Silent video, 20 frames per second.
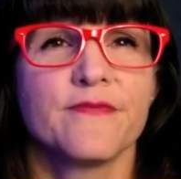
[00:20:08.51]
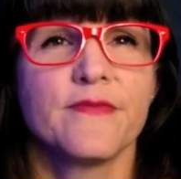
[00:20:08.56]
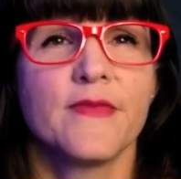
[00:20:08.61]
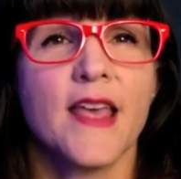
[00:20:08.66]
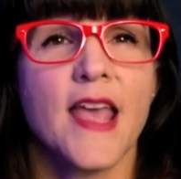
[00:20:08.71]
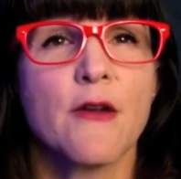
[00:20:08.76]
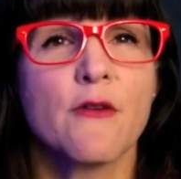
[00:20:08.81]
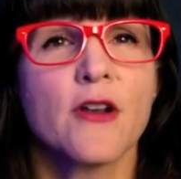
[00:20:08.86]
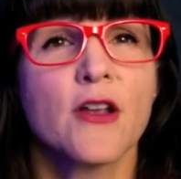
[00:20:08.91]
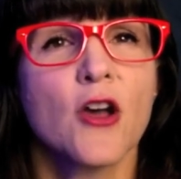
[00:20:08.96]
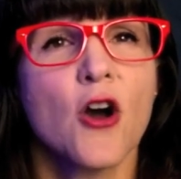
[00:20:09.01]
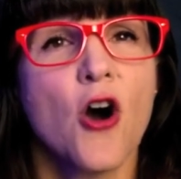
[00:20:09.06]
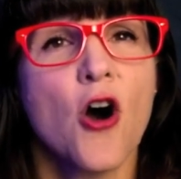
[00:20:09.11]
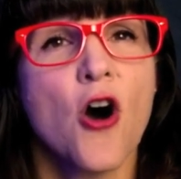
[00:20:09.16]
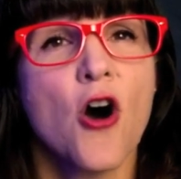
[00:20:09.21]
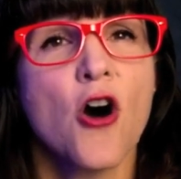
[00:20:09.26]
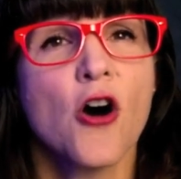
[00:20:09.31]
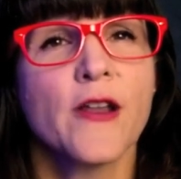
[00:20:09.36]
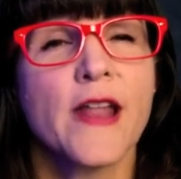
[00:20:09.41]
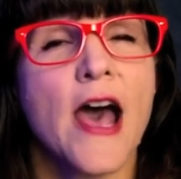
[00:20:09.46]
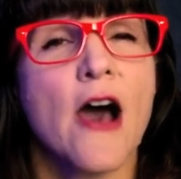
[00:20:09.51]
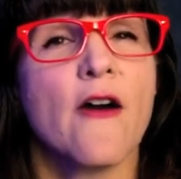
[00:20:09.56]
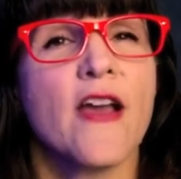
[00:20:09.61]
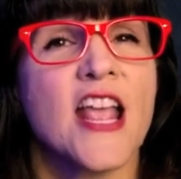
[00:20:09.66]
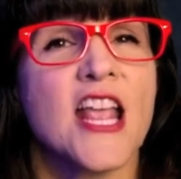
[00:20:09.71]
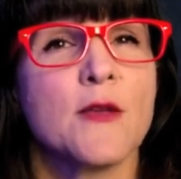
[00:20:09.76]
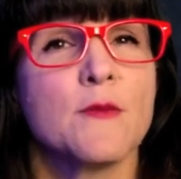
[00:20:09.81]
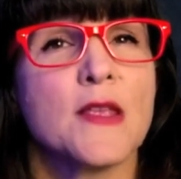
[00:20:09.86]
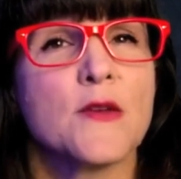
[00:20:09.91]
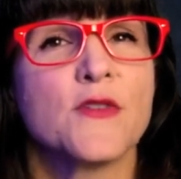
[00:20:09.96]
They recalled how
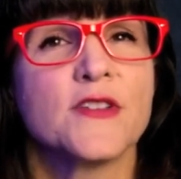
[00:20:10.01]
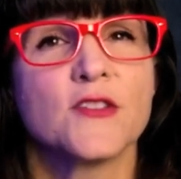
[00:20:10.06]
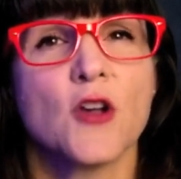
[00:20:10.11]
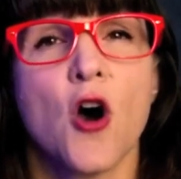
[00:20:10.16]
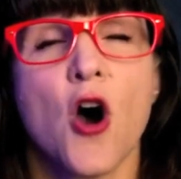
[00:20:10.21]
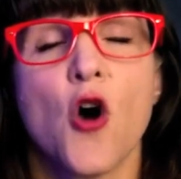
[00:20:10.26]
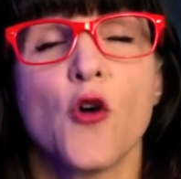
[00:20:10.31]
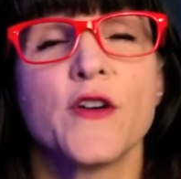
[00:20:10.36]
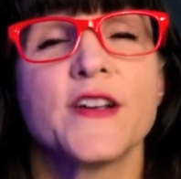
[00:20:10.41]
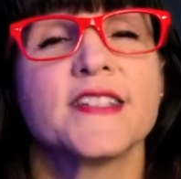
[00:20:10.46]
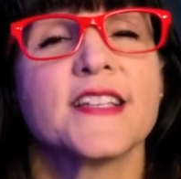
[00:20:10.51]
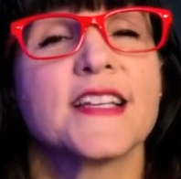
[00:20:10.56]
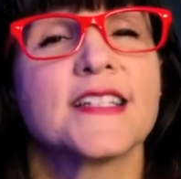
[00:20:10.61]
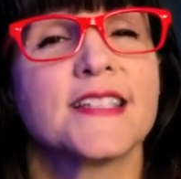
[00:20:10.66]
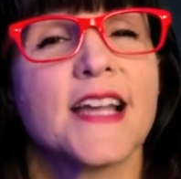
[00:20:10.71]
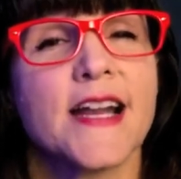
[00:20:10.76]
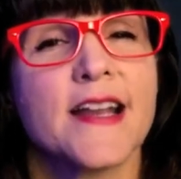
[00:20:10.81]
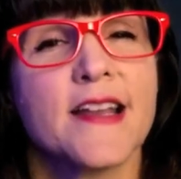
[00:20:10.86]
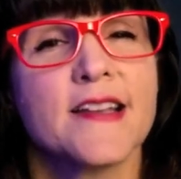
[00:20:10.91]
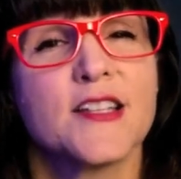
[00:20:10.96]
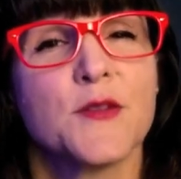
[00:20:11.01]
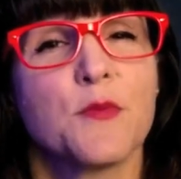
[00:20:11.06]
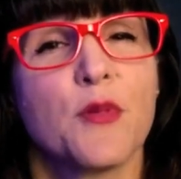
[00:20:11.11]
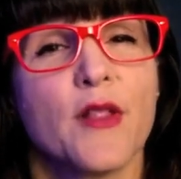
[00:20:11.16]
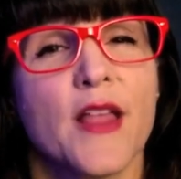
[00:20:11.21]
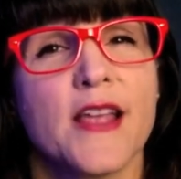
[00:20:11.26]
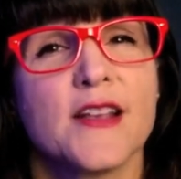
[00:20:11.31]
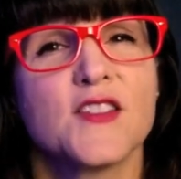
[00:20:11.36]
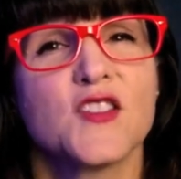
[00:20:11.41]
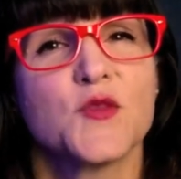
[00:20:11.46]
Amy was always excited to
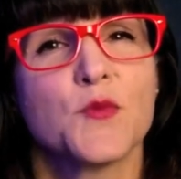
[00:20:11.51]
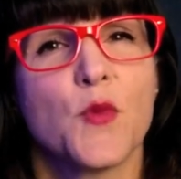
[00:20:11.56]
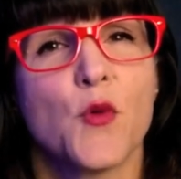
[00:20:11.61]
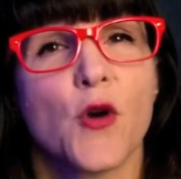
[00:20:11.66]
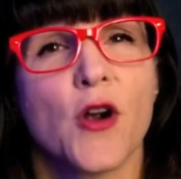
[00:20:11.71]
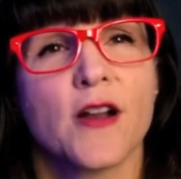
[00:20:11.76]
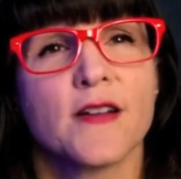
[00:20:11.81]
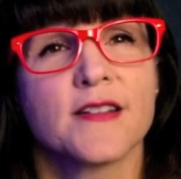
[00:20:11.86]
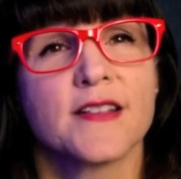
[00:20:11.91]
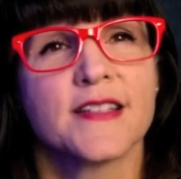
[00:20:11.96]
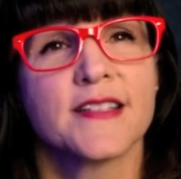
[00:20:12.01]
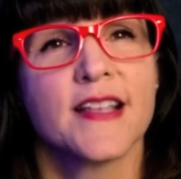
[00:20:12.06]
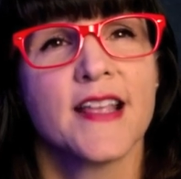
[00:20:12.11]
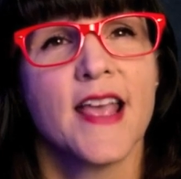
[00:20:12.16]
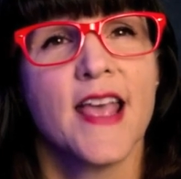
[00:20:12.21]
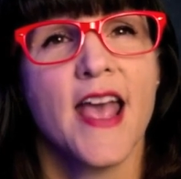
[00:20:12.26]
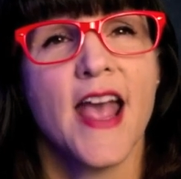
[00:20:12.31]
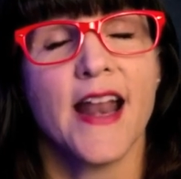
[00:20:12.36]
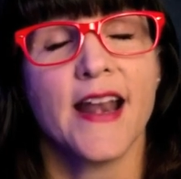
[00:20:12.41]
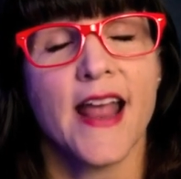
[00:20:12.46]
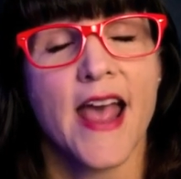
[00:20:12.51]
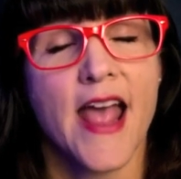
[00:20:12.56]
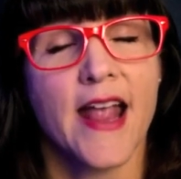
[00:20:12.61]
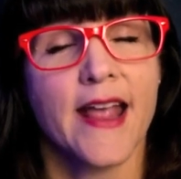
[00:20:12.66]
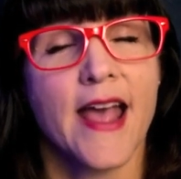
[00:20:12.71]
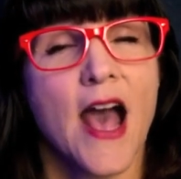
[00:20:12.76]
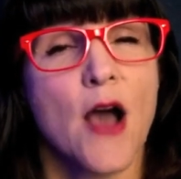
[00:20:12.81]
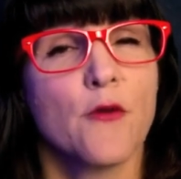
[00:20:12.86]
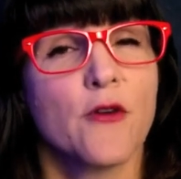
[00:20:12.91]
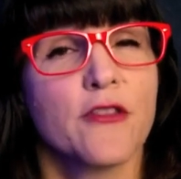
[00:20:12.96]
play sports and
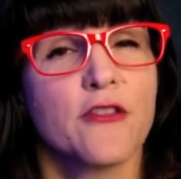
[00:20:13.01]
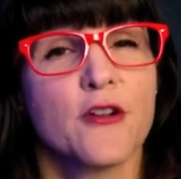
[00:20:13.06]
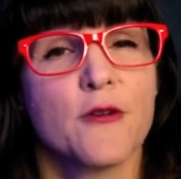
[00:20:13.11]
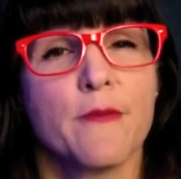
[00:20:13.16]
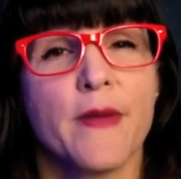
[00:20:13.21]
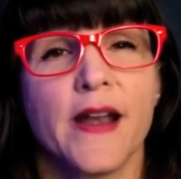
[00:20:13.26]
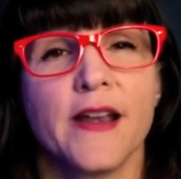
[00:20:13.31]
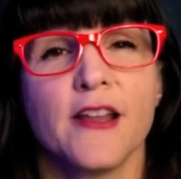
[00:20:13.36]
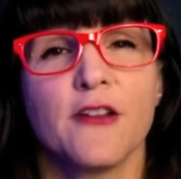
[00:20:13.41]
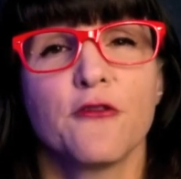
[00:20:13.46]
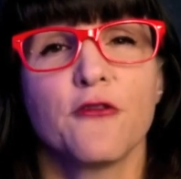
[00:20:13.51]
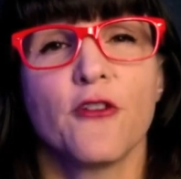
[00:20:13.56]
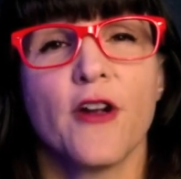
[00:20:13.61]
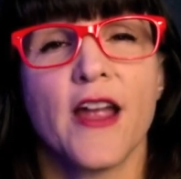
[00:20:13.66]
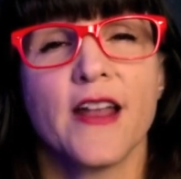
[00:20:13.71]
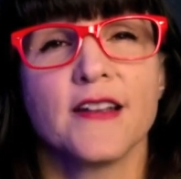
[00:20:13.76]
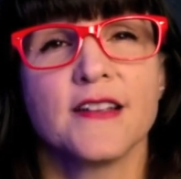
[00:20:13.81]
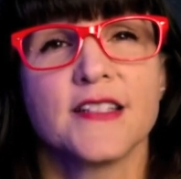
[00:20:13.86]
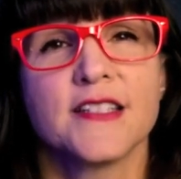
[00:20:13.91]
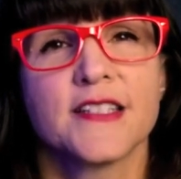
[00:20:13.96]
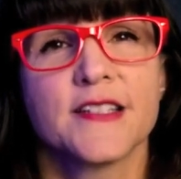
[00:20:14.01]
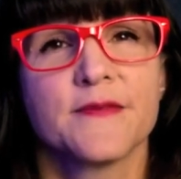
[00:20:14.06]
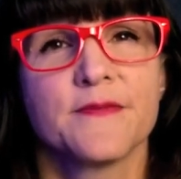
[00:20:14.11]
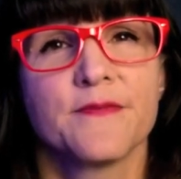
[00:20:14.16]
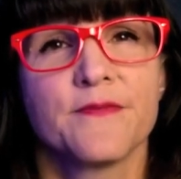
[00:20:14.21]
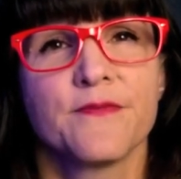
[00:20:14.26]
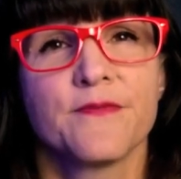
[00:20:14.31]
hang out with her many friends.